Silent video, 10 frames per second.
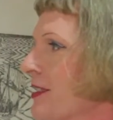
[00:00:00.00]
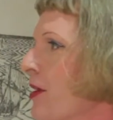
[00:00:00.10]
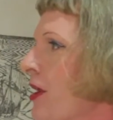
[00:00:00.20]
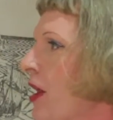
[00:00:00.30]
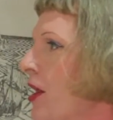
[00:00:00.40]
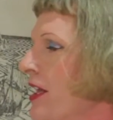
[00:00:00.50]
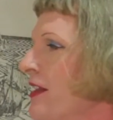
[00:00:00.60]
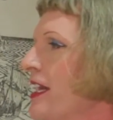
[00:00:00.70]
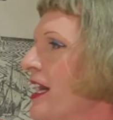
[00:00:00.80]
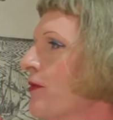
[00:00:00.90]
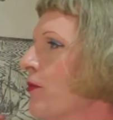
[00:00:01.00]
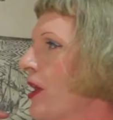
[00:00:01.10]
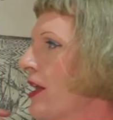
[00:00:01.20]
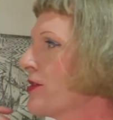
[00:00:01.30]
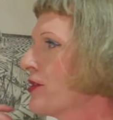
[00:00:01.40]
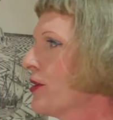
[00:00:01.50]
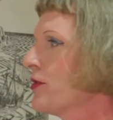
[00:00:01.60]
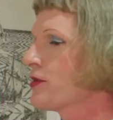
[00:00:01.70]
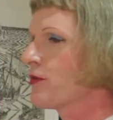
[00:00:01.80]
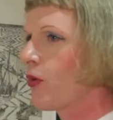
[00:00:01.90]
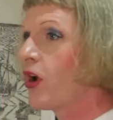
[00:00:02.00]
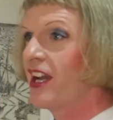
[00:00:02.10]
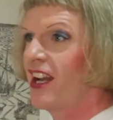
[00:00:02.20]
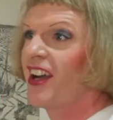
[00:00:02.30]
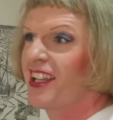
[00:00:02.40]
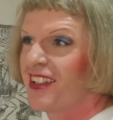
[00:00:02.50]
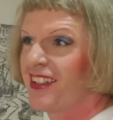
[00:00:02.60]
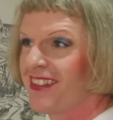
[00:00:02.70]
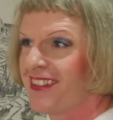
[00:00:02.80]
So in the end, what I choose is what I like,